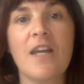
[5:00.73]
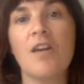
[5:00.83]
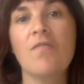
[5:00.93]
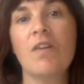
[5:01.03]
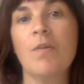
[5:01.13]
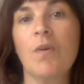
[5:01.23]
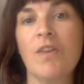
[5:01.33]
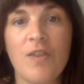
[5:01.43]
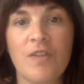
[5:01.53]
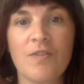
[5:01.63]
They only really
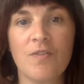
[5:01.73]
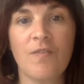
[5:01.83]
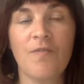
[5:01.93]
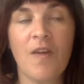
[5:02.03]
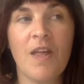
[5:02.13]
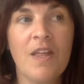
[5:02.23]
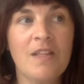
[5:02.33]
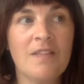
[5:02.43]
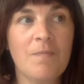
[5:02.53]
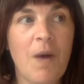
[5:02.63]
want the sort of
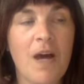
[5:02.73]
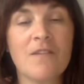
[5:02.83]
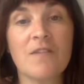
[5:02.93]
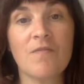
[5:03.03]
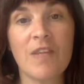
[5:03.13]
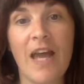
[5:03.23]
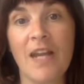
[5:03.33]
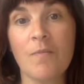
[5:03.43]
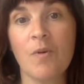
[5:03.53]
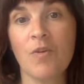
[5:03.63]
parts of the
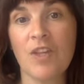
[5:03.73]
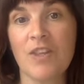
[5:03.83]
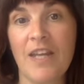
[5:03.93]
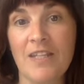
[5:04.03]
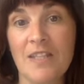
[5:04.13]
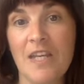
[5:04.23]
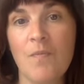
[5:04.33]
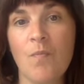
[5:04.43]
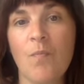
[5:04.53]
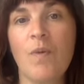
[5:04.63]
animal that they
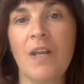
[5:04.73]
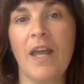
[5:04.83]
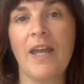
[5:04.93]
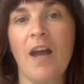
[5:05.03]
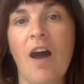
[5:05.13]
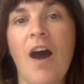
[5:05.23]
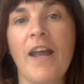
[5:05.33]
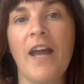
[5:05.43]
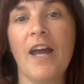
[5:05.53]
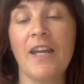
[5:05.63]
deem like
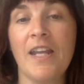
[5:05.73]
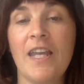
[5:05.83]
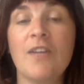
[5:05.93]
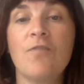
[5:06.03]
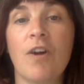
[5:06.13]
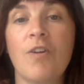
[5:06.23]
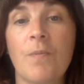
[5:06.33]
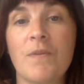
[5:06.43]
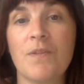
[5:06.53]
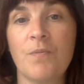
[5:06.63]
higher. And he had grown
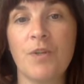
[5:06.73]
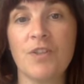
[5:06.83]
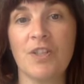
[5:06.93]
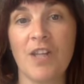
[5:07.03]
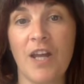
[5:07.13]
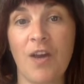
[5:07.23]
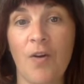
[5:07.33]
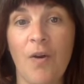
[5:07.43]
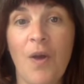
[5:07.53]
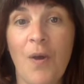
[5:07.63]
up as a butcher, like
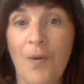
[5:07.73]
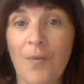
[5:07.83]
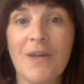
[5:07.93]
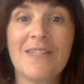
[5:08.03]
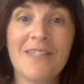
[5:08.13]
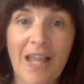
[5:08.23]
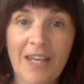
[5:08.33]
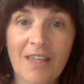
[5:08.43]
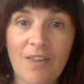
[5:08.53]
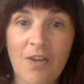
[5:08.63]
always
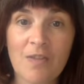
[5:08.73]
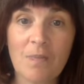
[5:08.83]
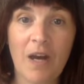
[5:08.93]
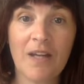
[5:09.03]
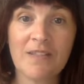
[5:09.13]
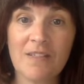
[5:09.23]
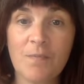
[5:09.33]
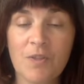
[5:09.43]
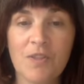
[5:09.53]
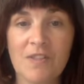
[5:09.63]
selling those parts as
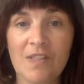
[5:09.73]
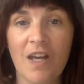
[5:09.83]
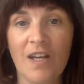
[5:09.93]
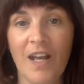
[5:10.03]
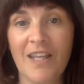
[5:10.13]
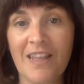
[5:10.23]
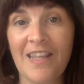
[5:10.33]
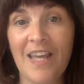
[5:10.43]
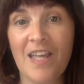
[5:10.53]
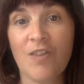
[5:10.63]
a butcher's son. Like
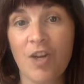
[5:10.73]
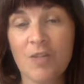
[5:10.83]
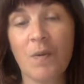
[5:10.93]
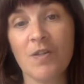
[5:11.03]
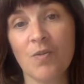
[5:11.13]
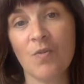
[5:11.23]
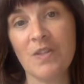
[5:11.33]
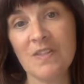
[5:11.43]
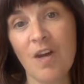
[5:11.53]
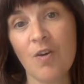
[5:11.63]
those parts are
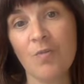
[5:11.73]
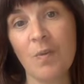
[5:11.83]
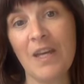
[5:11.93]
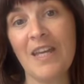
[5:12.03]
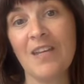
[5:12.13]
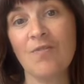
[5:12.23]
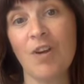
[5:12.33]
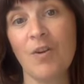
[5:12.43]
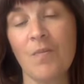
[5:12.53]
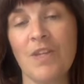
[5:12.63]
always sold, but he had
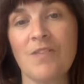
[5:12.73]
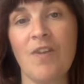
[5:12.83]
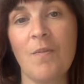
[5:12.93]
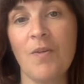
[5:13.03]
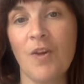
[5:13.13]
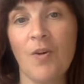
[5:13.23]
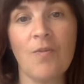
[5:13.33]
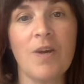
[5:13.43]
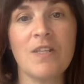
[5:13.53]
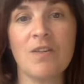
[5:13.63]
grown up with his grandmother
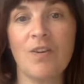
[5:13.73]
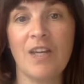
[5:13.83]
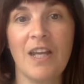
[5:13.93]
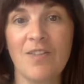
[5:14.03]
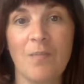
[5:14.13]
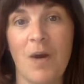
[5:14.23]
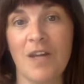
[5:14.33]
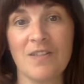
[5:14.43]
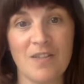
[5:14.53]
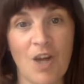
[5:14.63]
always cooking the
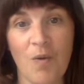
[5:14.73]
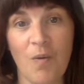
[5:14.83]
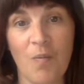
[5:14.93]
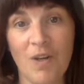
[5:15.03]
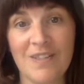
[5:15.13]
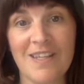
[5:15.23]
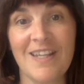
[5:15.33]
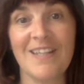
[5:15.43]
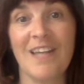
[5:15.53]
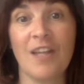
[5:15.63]
parts that no one
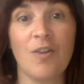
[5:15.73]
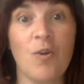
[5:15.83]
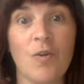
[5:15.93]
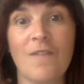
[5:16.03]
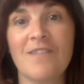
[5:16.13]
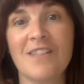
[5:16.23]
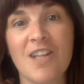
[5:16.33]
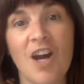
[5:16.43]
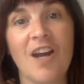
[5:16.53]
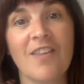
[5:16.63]
wanted, like the hooves, the
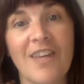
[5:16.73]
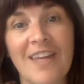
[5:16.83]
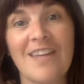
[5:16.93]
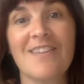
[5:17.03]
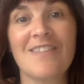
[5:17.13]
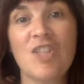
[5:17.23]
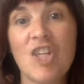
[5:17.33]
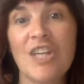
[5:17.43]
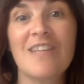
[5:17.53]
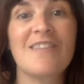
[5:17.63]
tongue, the ears, the
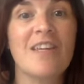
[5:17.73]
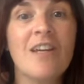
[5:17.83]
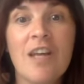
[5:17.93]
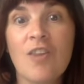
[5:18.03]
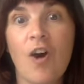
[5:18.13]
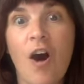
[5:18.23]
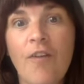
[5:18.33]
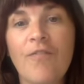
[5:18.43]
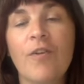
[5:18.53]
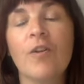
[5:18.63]
cheeks, the
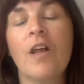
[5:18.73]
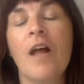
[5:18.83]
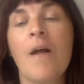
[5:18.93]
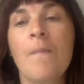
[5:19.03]
offal.